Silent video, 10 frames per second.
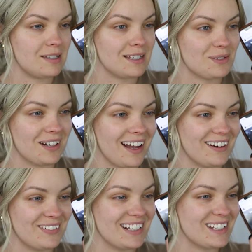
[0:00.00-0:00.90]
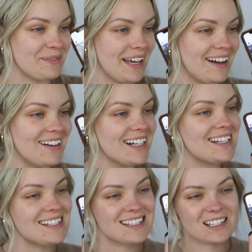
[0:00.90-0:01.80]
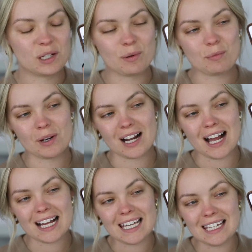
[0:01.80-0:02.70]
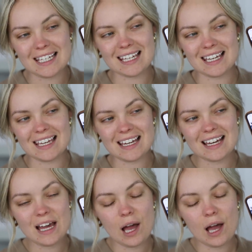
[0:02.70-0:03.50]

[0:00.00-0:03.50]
This one kind of freaks me out because it's a little bit more honey-y,